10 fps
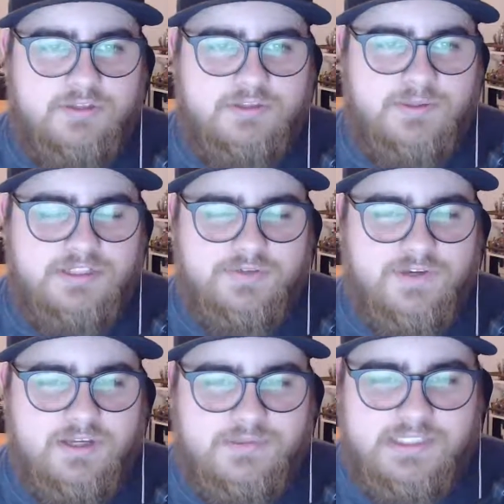especially if it
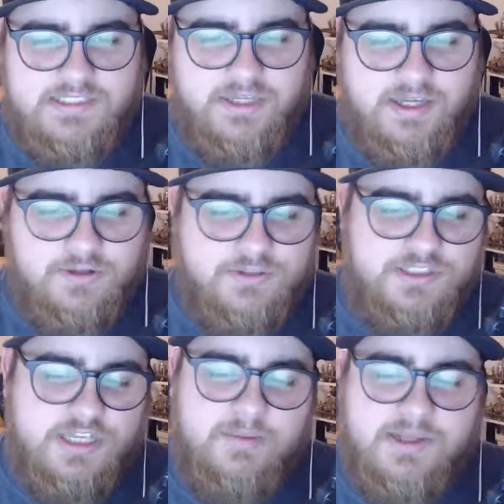comes on sale. I know it
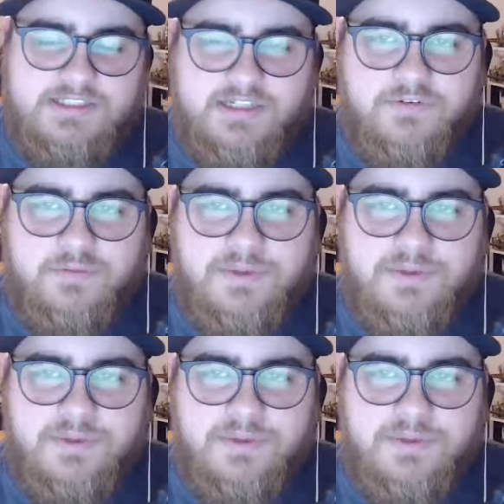just came on sale for